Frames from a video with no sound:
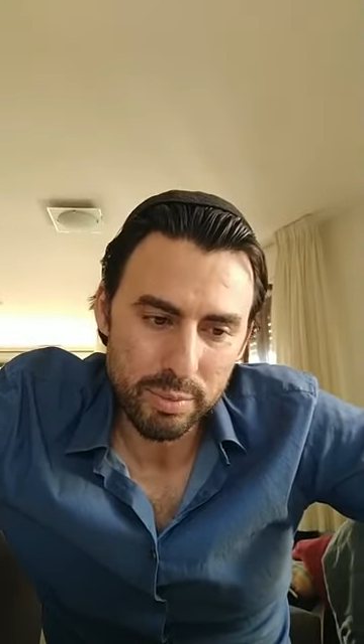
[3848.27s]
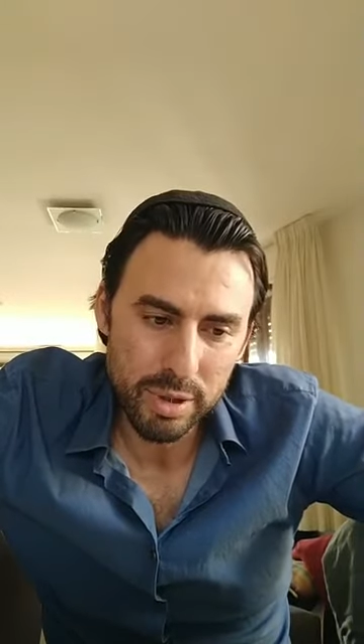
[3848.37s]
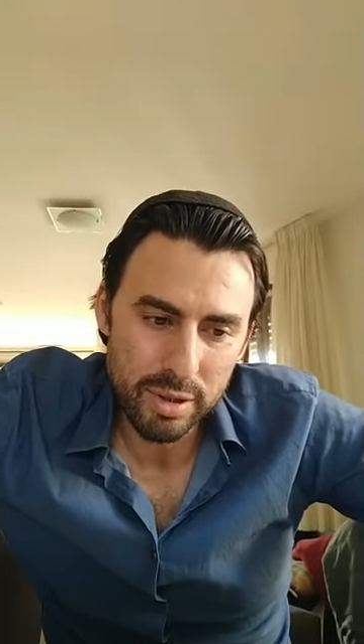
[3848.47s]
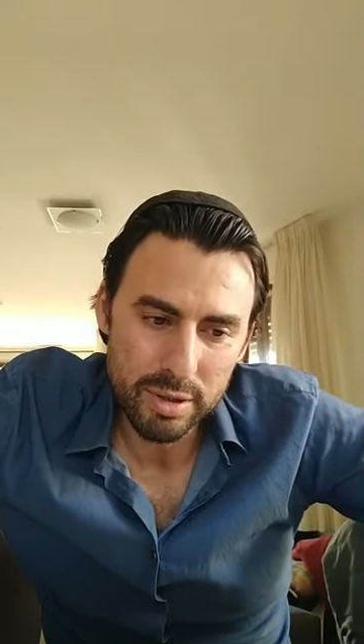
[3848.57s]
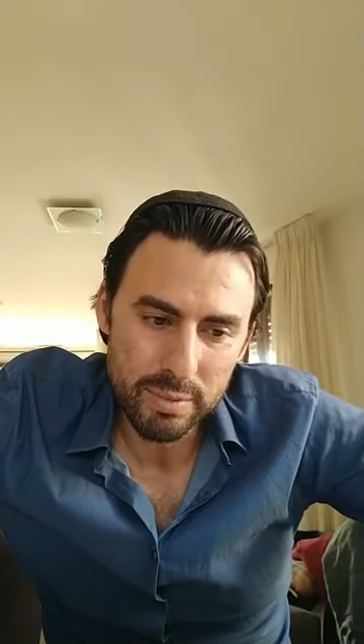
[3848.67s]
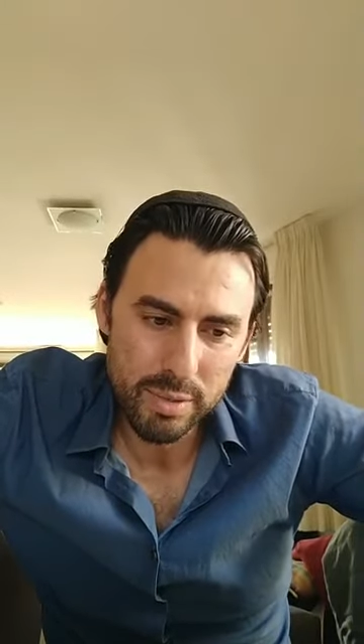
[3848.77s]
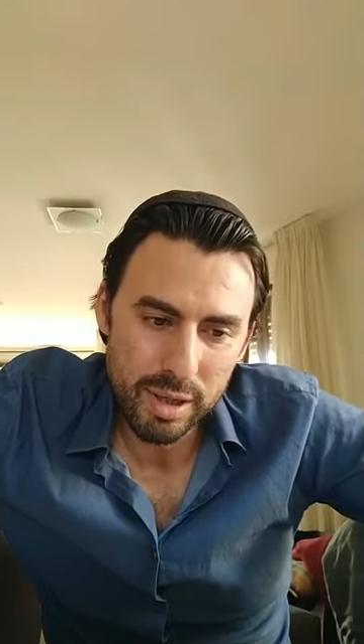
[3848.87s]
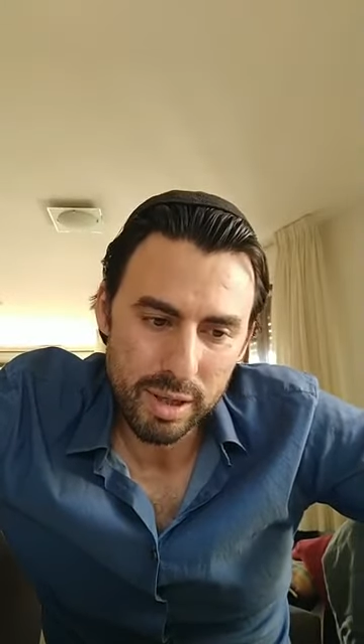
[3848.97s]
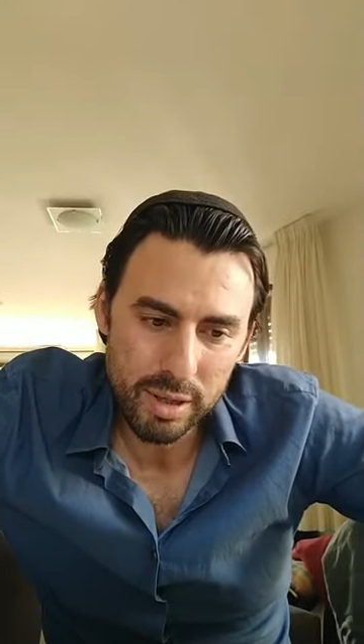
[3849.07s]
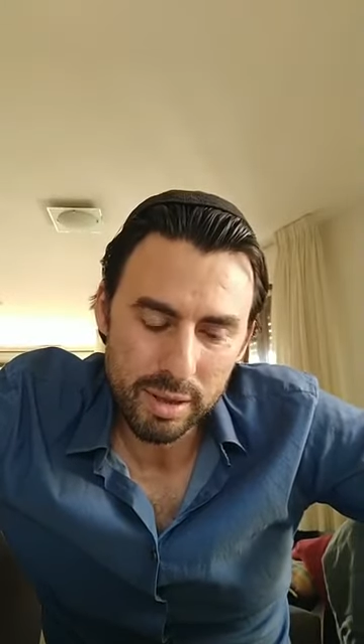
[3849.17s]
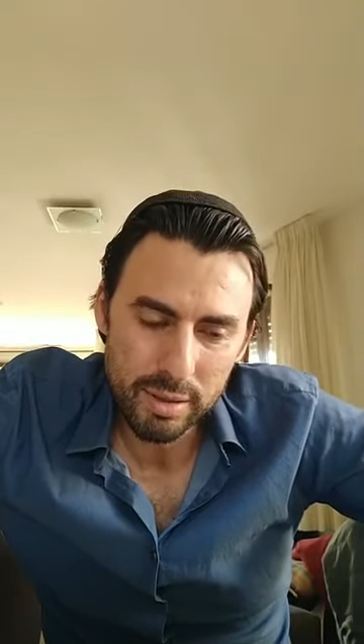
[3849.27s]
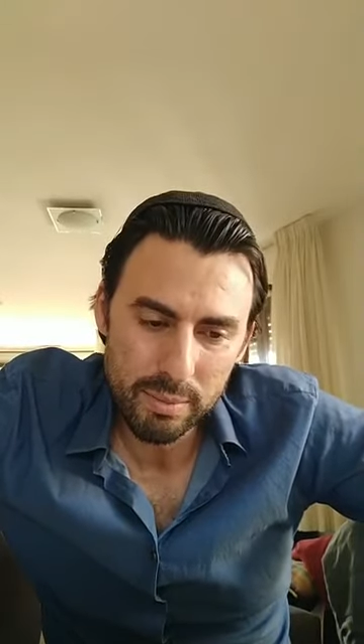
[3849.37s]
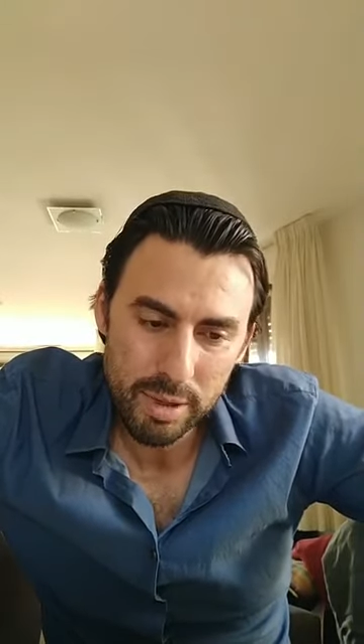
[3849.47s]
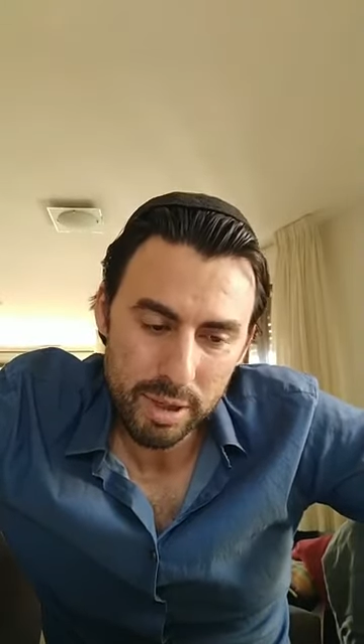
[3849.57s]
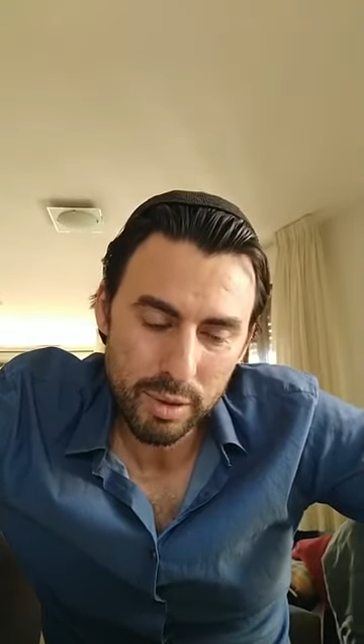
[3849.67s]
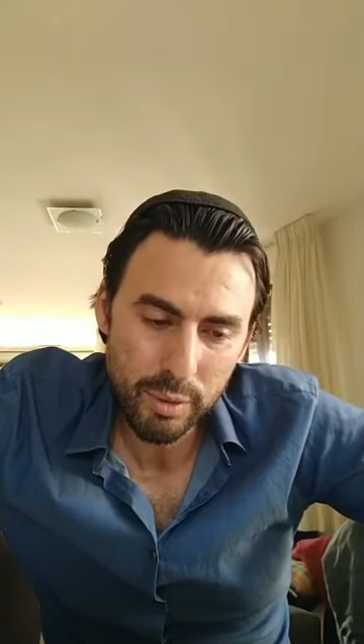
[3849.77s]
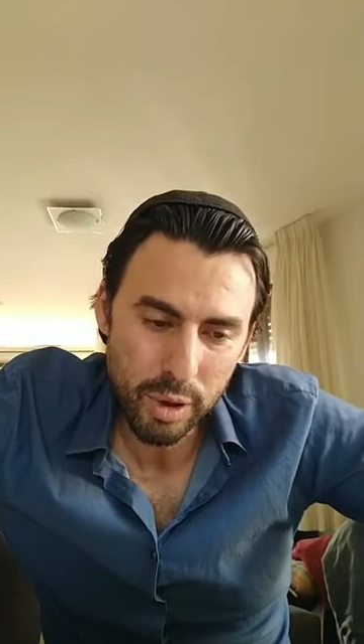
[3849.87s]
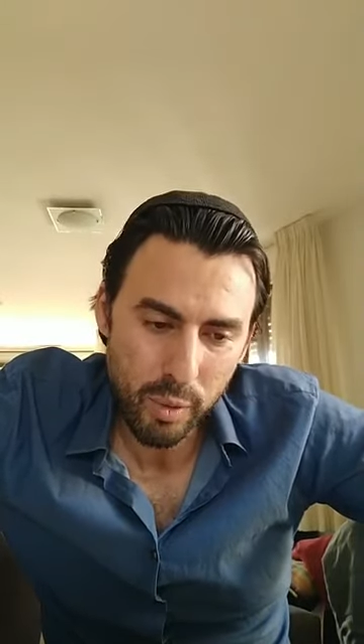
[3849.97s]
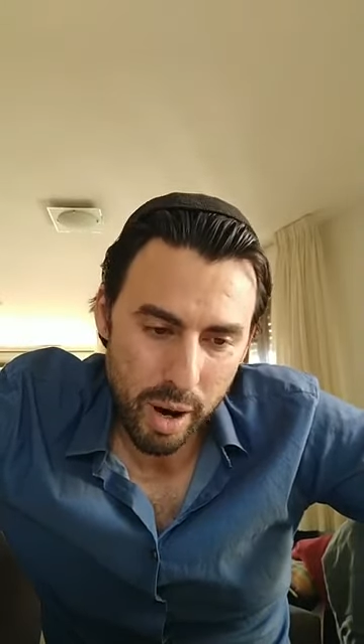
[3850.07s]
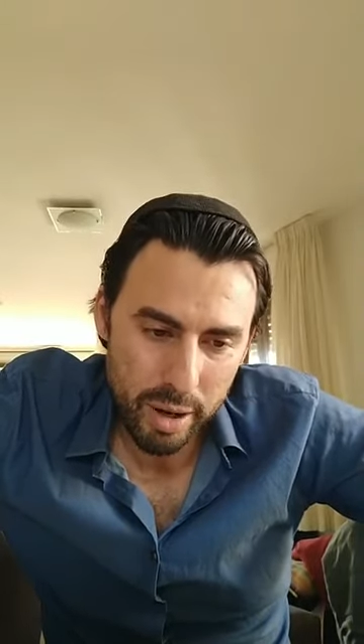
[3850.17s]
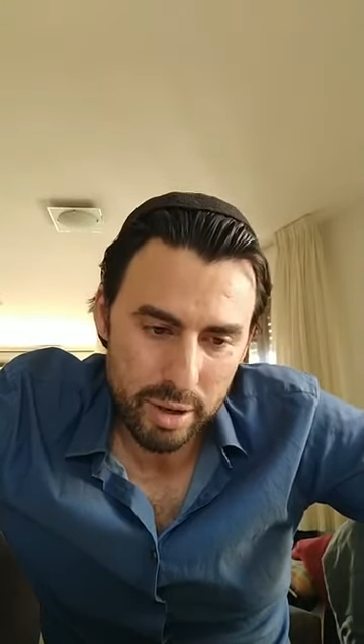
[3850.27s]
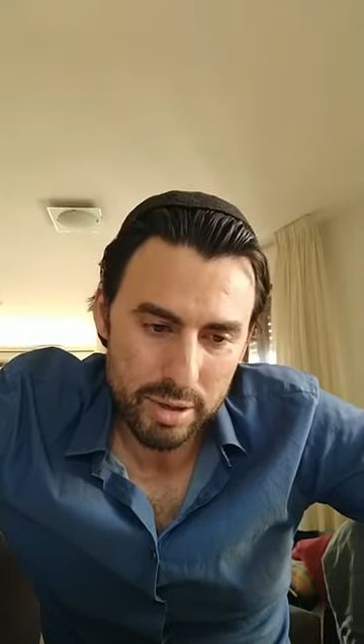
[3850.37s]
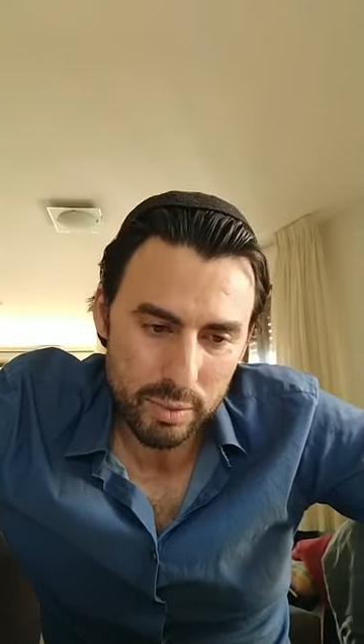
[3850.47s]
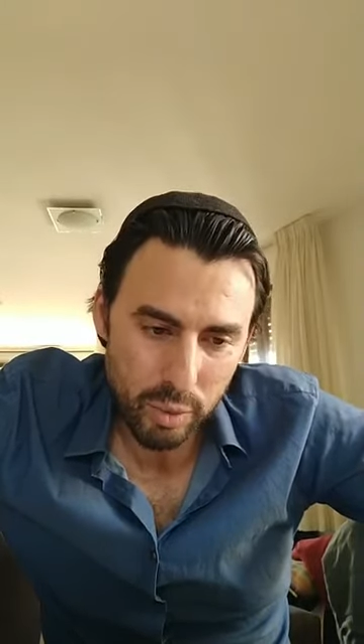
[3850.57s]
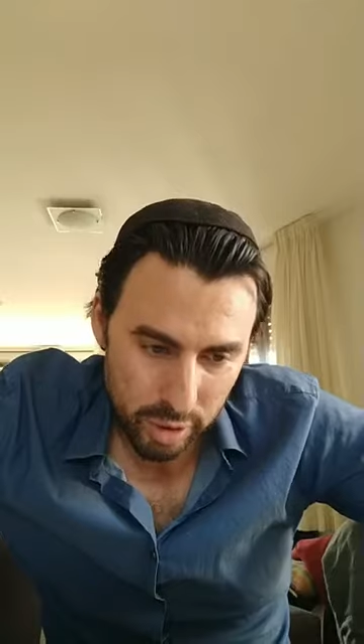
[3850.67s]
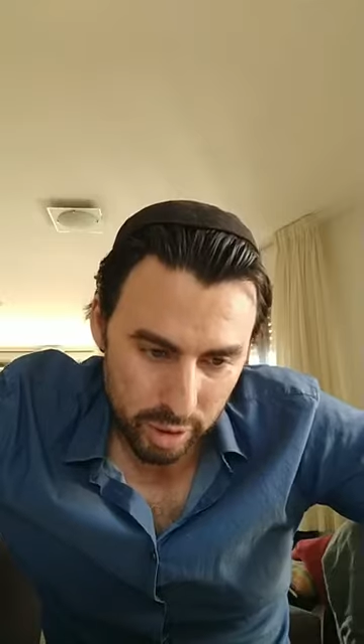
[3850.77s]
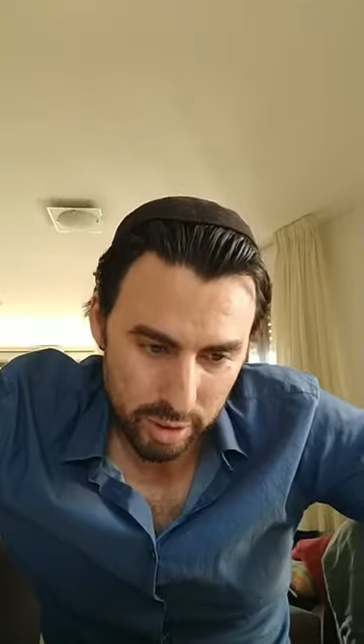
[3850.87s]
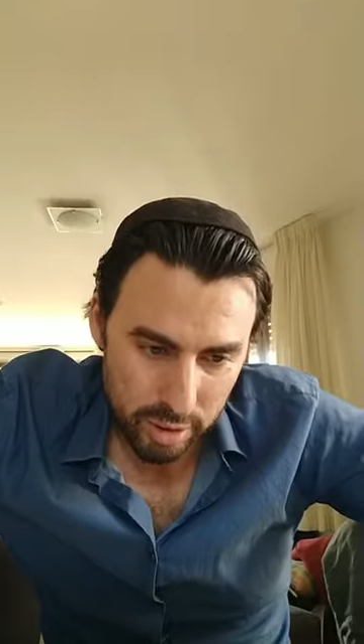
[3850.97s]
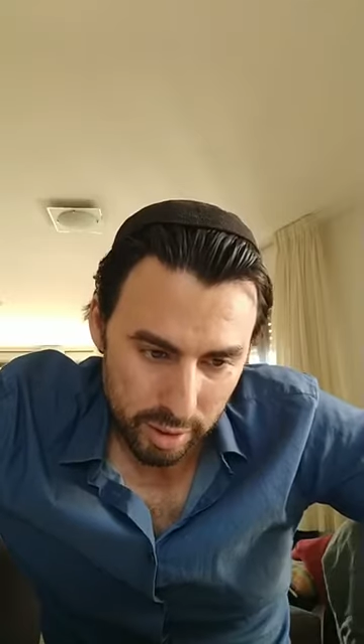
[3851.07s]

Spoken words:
because meaning requires work,